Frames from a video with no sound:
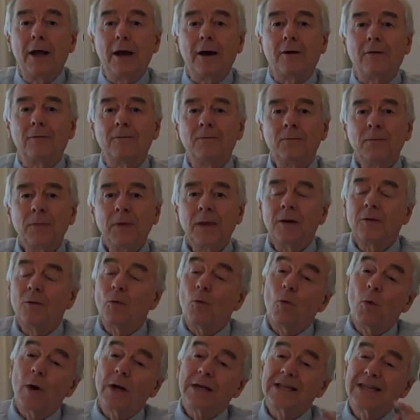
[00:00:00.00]
to know,
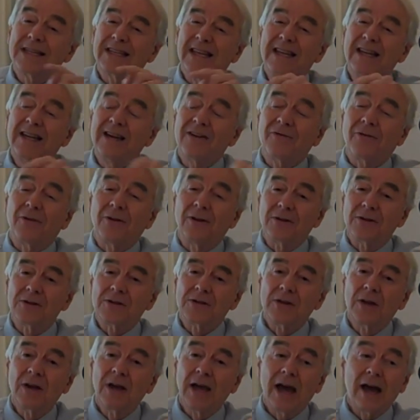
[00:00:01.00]
what's the
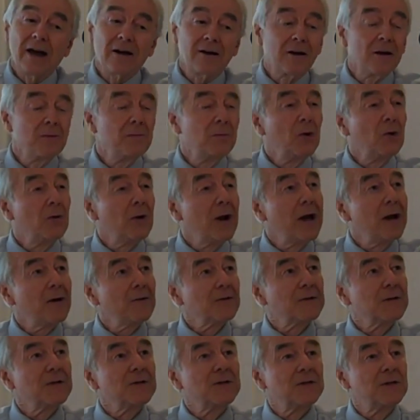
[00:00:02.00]
difference? How come your
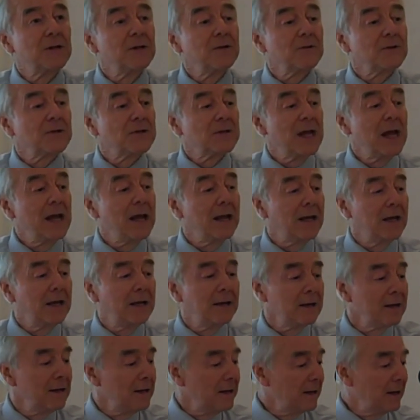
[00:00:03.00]
house is still
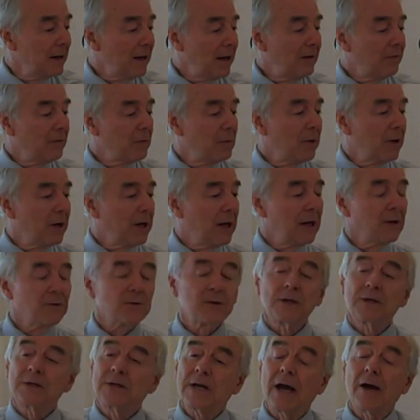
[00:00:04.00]
standing? Everybody
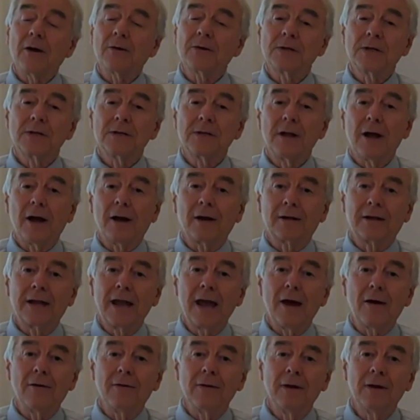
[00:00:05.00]
else's house is
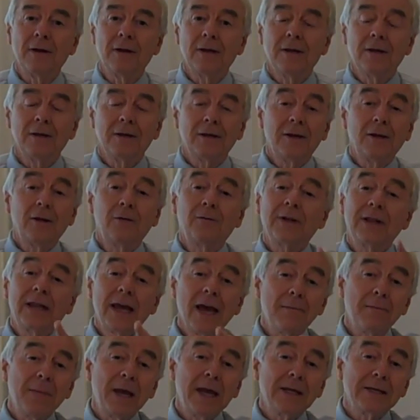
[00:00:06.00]
knocked out. You know
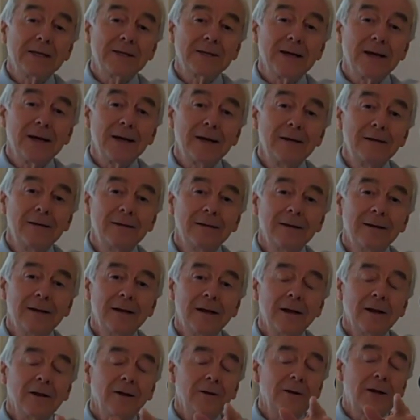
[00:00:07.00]
what that man said?
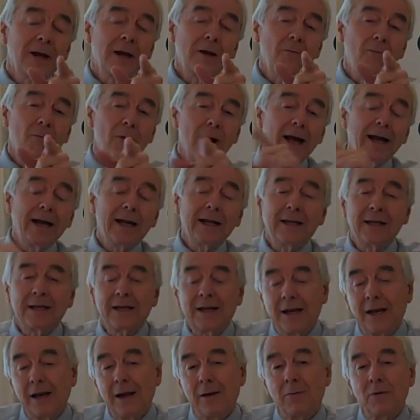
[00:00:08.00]
Looking right at
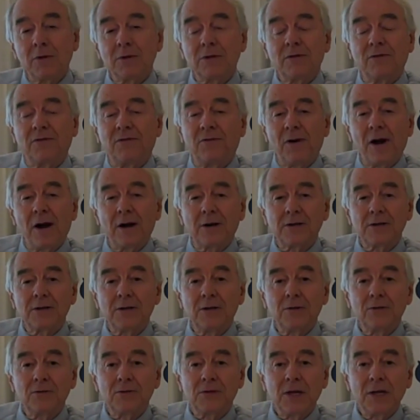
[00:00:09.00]
the cameras of
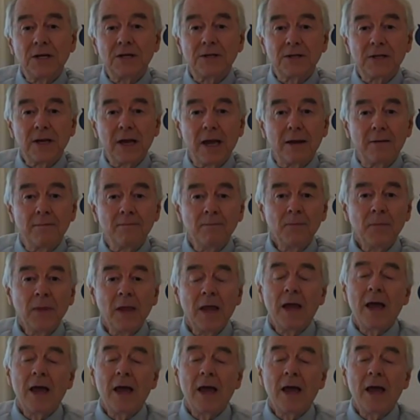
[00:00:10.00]
Fox News, he said,